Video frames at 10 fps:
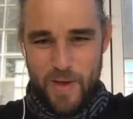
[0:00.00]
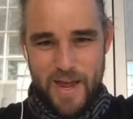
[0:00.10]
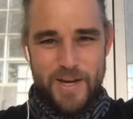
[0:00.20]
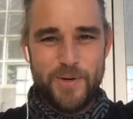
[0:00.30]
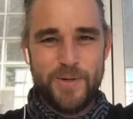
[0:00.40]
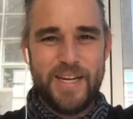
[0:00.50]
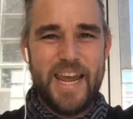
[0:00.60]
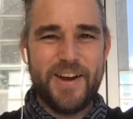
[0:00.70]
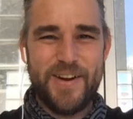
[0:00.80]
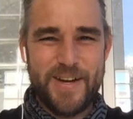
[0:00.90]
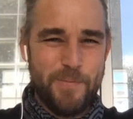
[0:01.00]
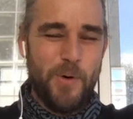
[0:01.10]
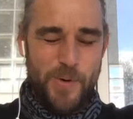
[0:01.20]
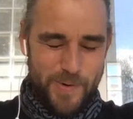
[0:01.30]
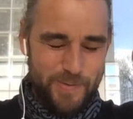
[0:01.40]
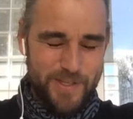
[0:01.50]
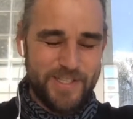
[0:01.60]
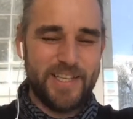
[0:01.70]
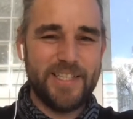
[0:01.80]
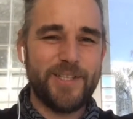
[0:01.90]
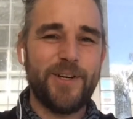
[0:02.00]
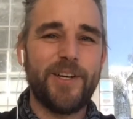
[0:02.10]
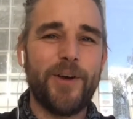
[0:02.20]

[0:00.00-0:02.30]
I don't care anymore, it's gotta